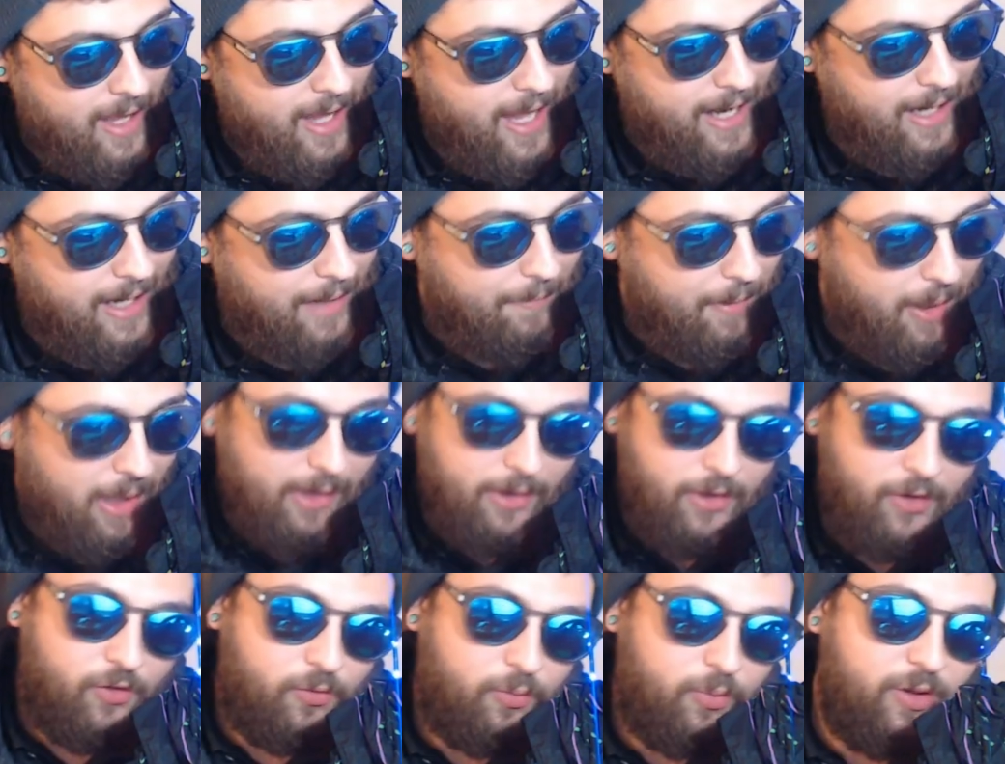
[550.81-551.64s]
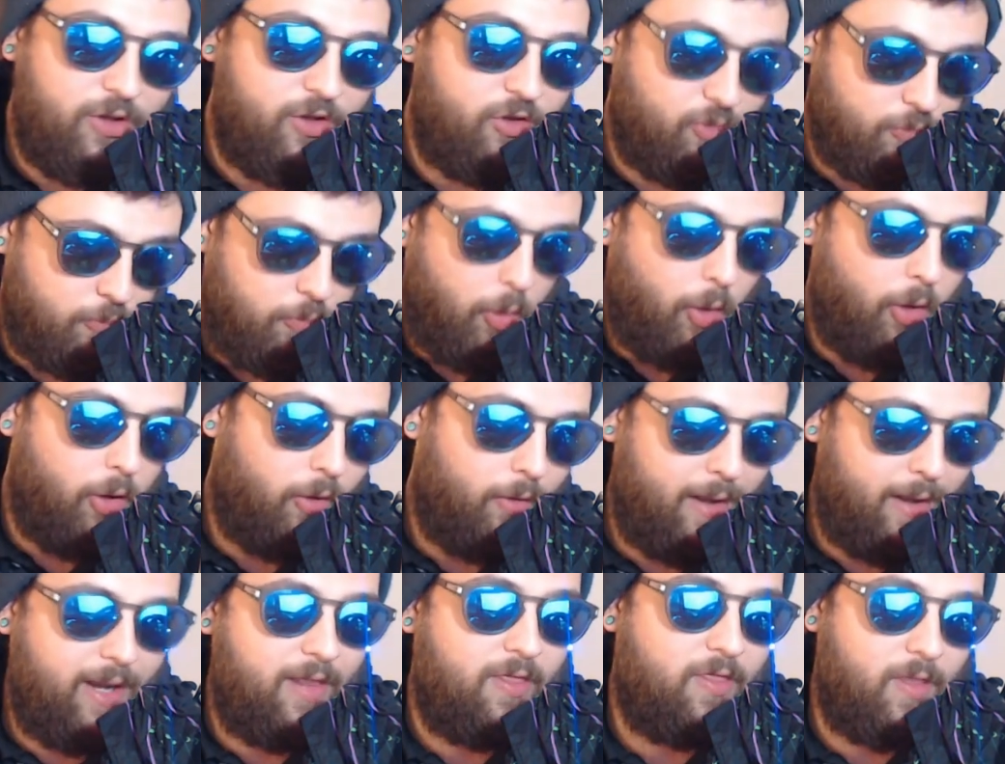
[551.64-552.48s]
And I'm not going to really
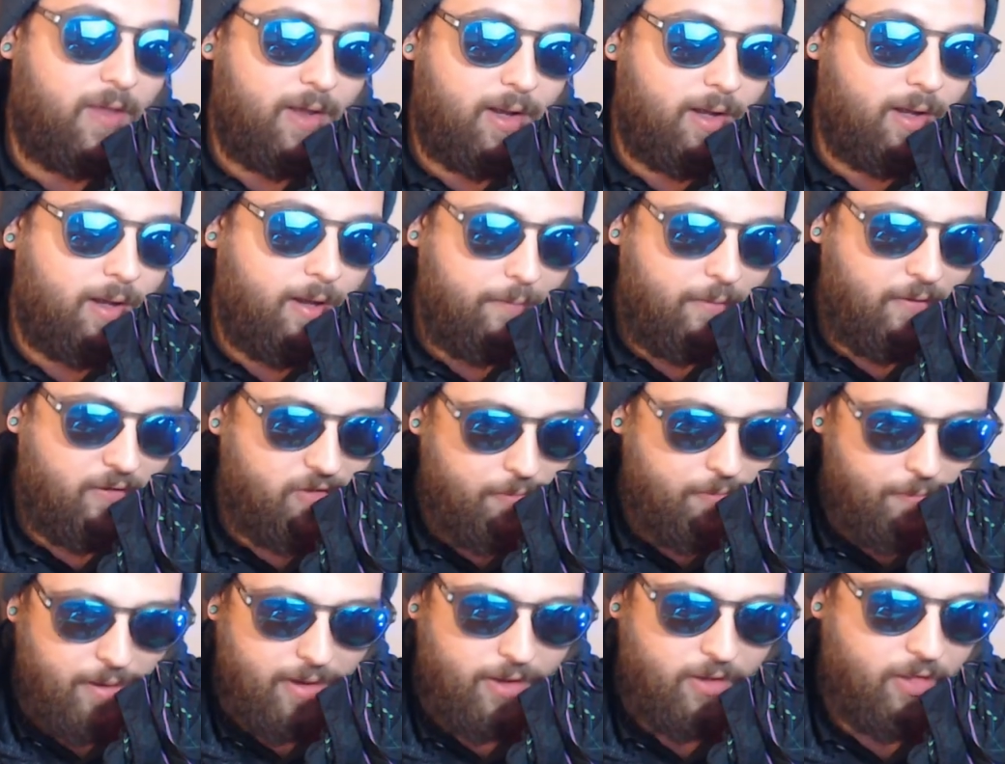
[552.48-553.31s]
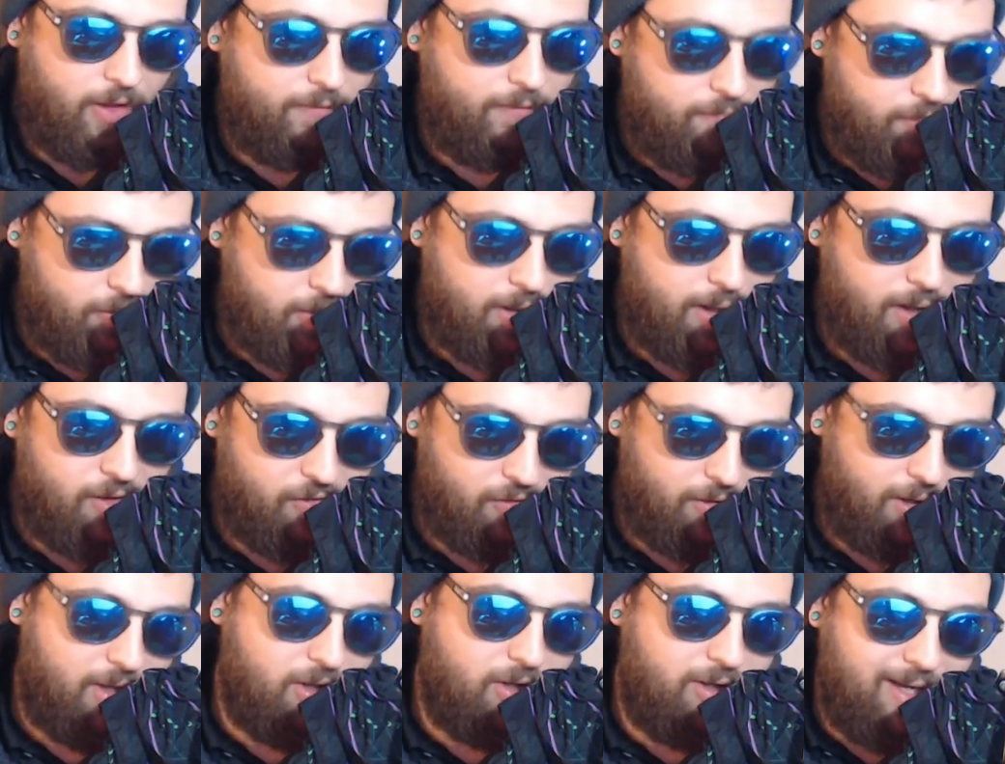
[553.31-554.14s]
spoil anything about the Omegathon for you guys,
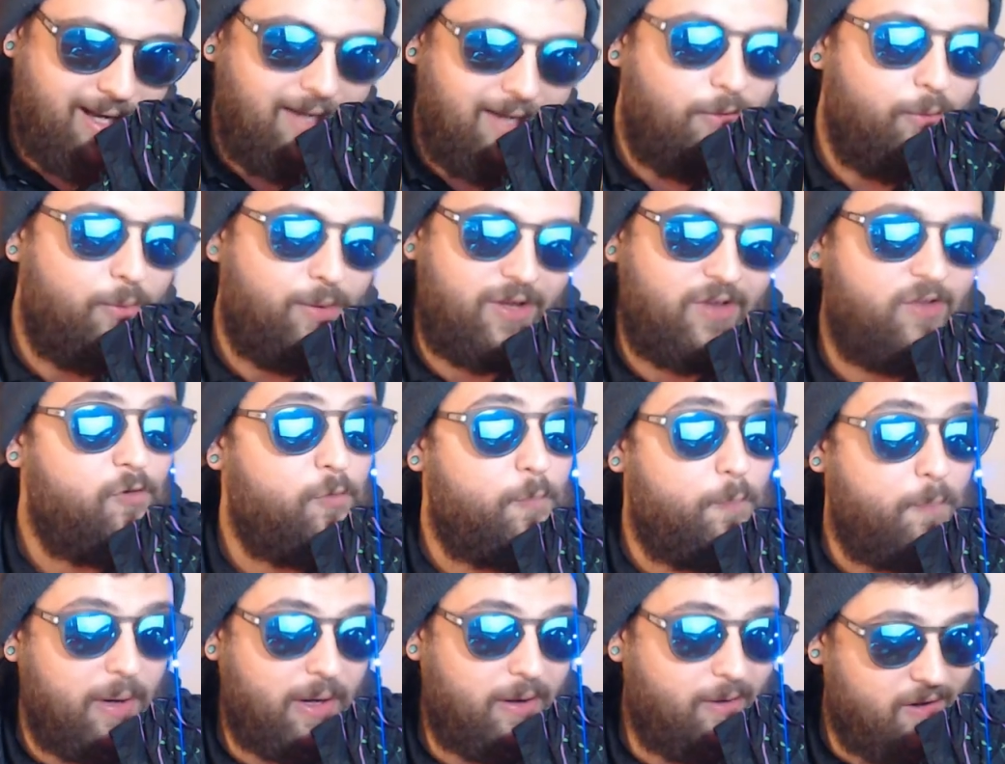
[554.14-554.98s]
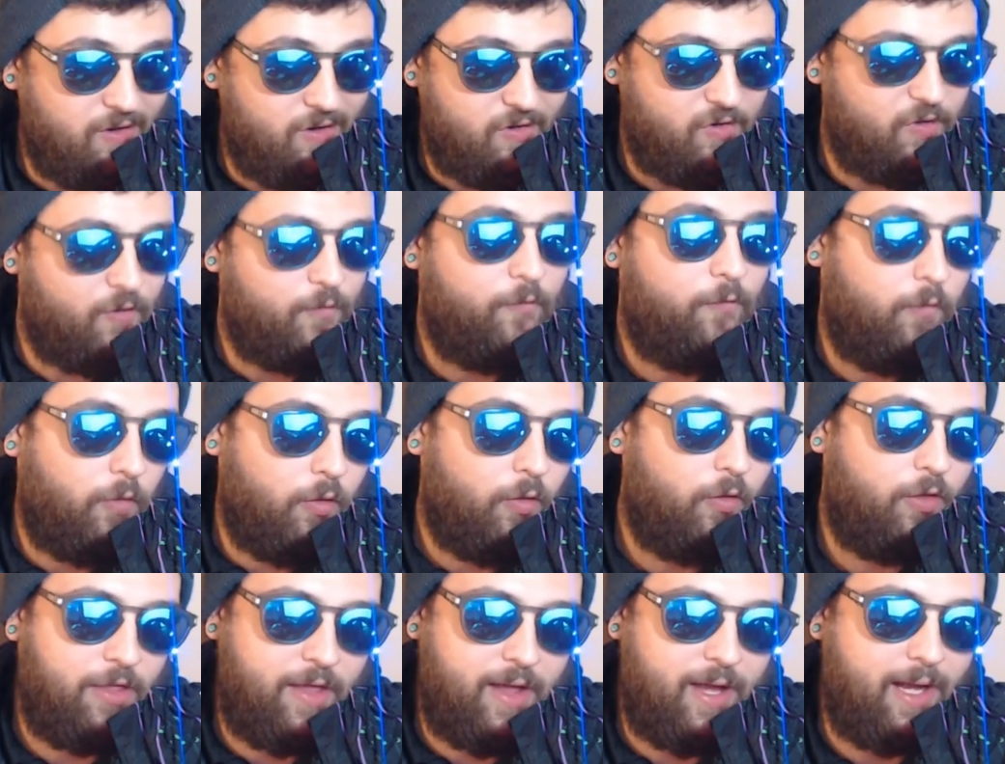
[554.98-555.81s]
okay? You need to experience the
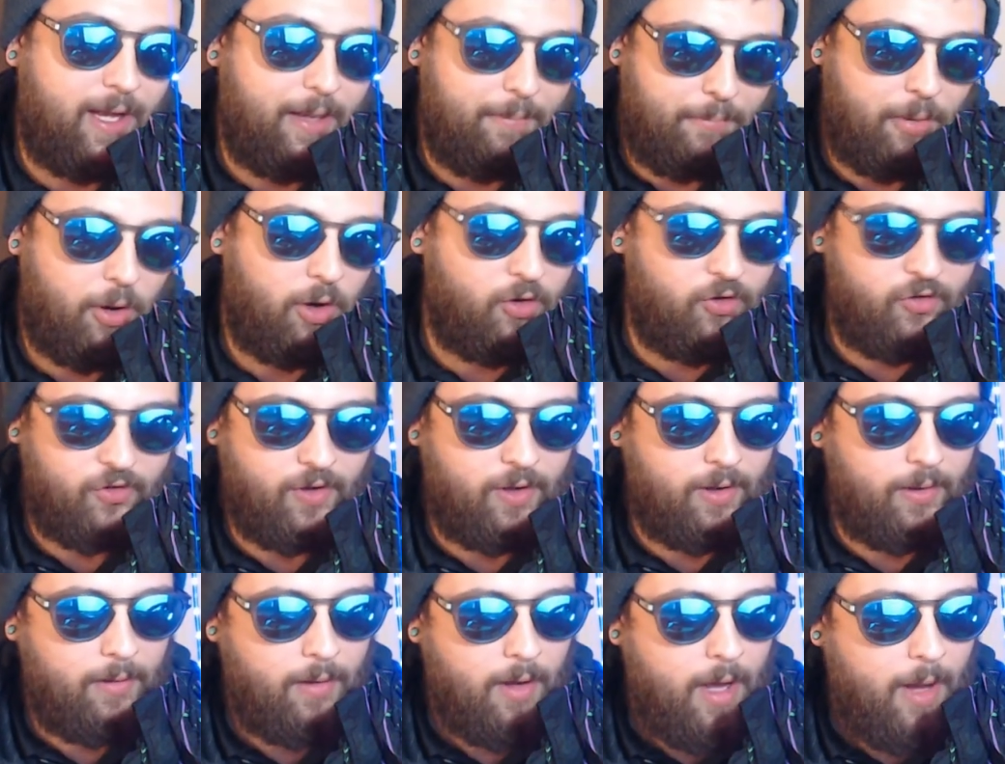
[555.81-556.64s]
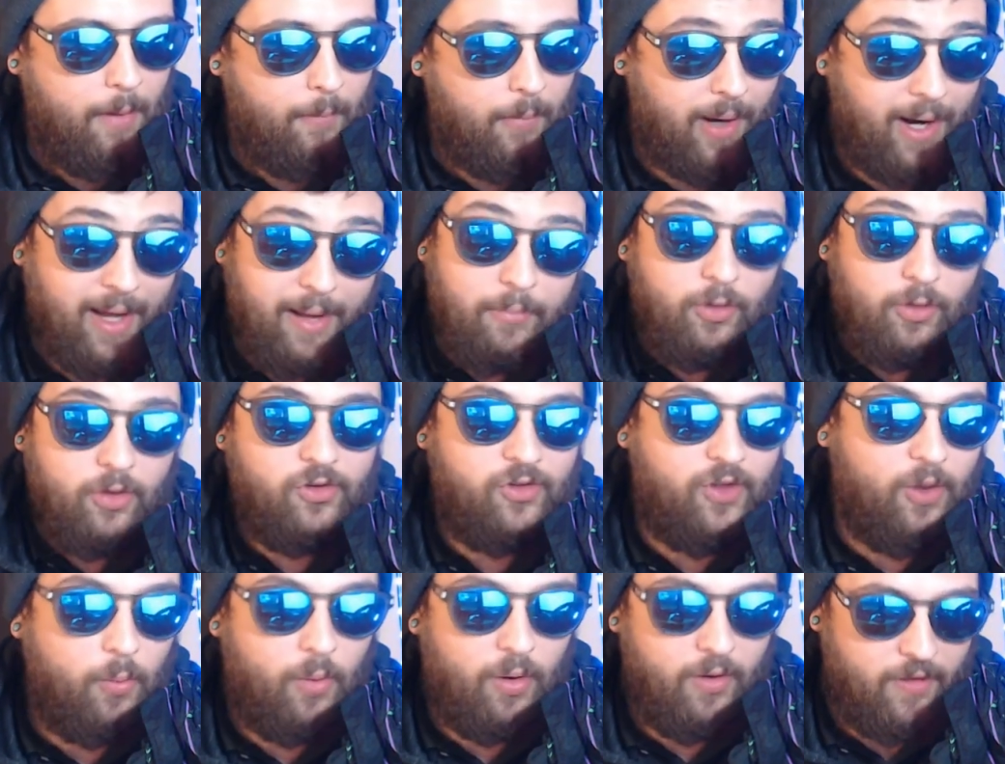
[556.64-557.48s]
full thing in person. But I am going to
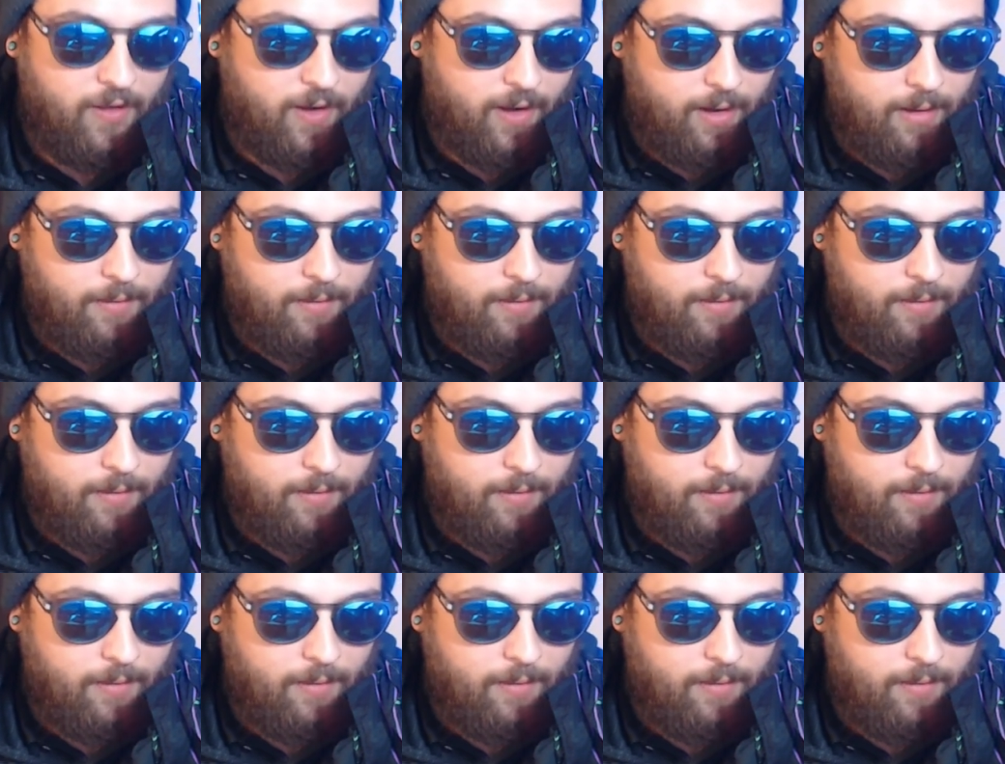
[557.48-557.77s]
say one thing.